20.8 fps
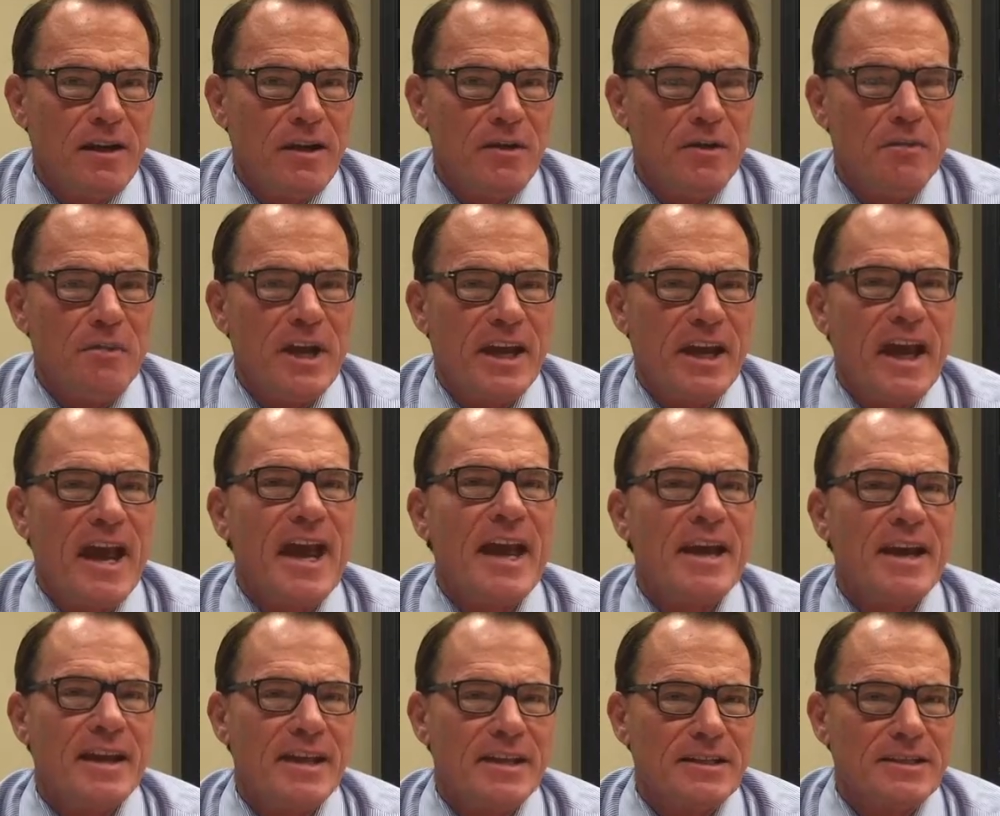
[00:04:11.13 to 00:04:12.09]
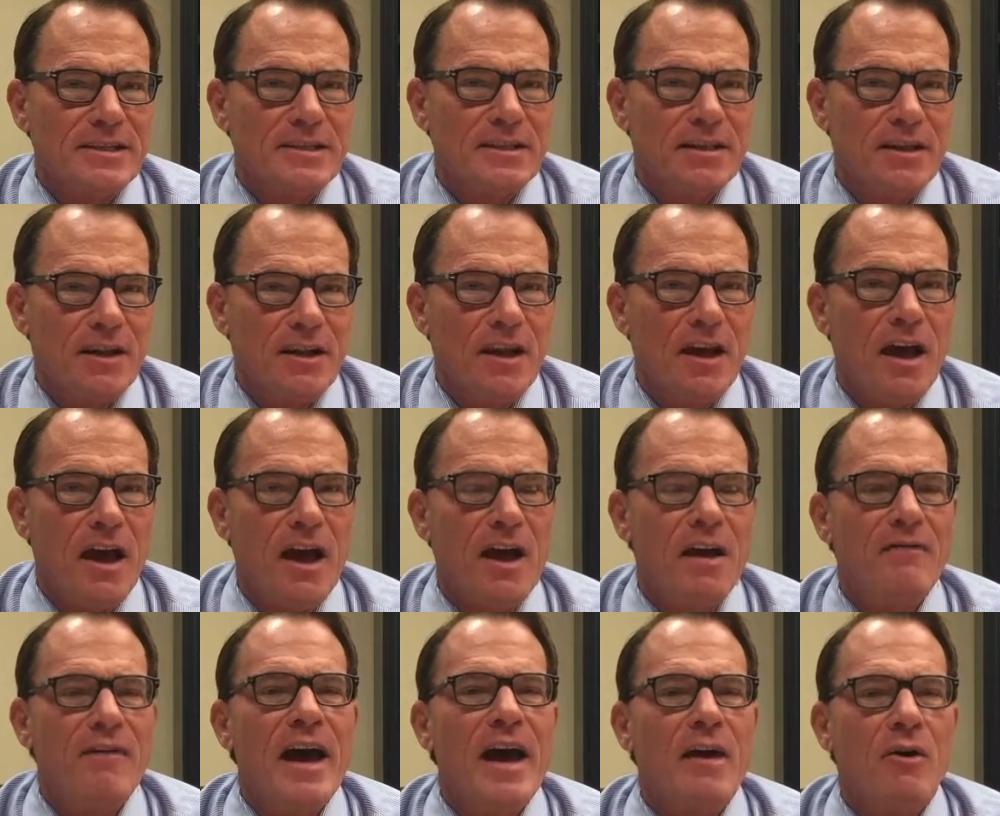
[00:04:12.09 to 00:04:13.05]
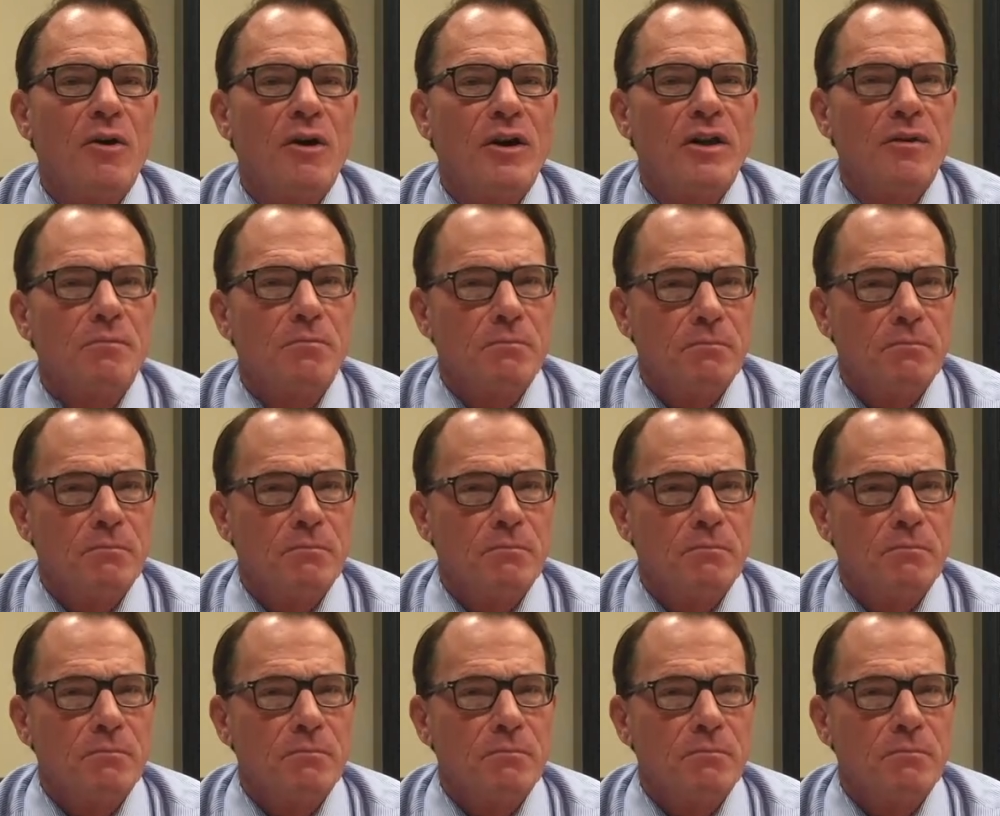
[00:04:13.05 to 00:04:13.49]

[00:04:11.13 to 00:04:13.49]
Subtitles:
the mechanics of how